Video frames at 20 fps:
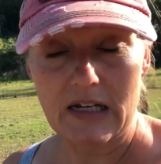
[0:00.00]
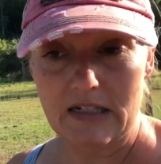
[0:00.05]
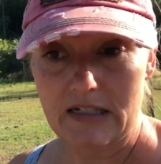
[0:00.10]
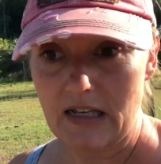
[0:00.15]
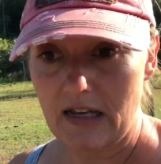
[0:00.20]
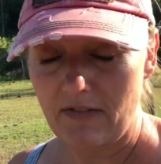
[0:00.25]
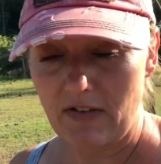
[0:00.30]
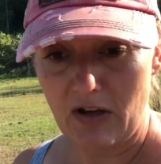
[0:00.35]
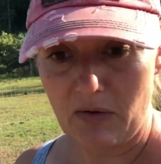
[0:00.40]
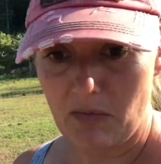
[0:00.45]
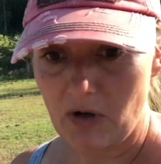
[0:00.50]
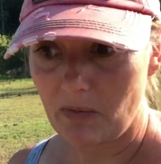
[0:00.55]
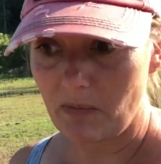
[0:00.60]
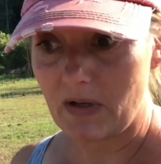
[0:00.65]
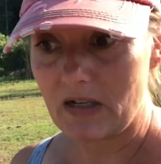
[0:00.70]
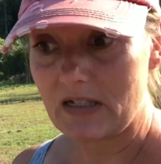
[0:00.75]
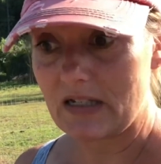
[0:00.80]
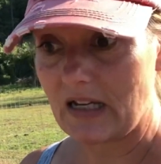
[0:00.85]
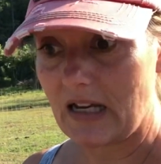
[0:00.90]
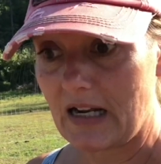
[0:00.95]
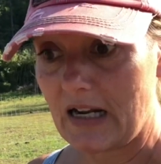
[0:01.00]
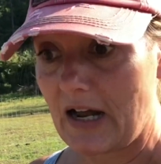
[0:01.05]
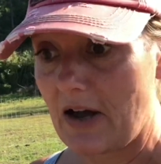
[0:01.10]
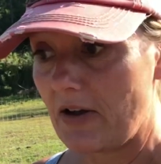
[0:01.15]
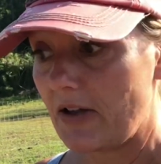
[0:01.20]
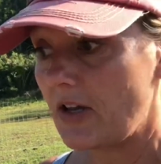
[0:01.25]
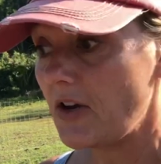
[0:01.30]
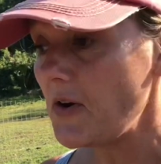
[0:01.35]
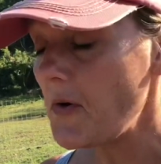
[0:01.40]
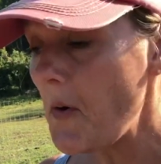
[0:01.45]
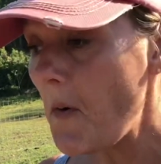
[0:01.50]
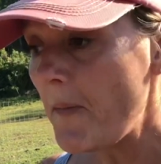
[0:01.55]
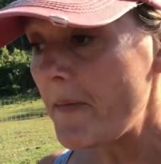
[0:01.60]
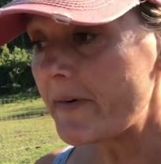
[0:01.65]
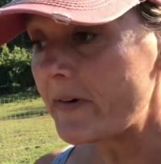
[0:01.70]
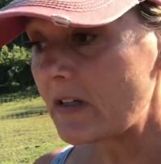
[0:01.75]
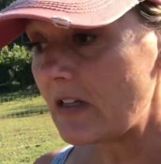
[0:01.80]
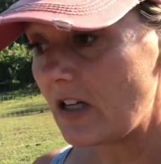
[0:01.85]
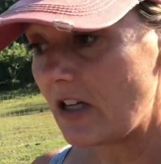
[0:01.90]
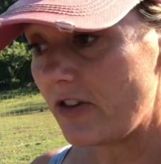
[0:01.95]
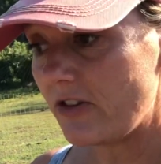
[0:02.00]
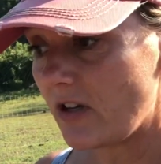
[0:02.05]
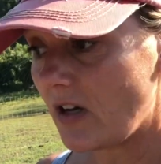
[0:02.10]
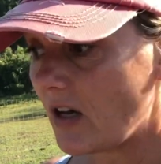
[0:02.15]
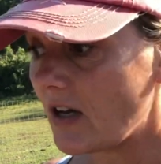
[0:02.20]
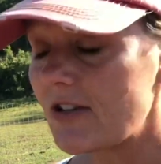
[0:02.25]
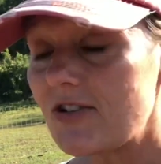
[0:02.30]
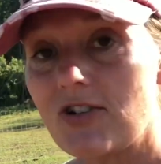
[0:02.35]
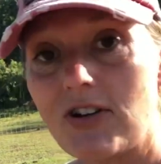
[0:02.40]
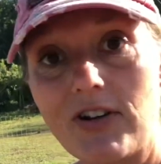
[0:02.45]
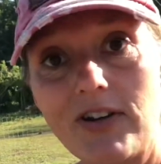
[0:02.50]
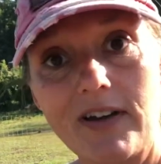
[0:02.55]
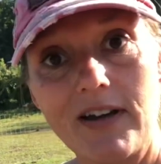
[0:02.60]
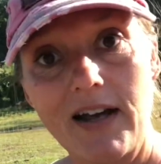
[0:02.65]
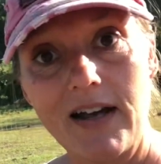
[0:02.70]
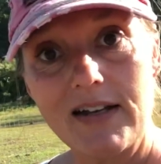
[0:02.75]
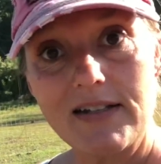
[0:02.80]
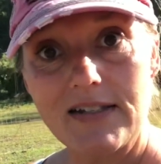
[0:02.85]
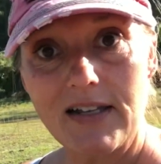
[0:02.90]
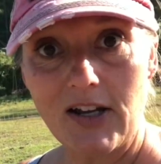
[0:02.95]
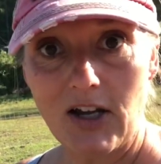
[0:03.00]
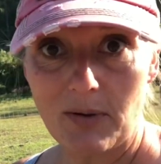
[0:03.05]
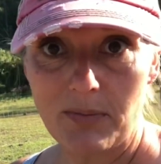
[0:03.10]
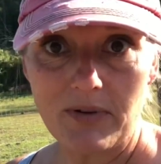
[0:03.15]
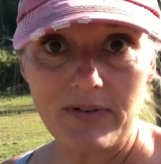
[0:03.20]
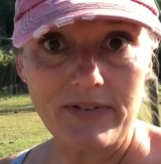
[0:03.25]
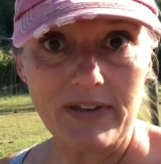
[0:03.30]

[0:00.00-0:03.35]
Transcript: saving moment to get out here, and thought I'd show you guys a couple of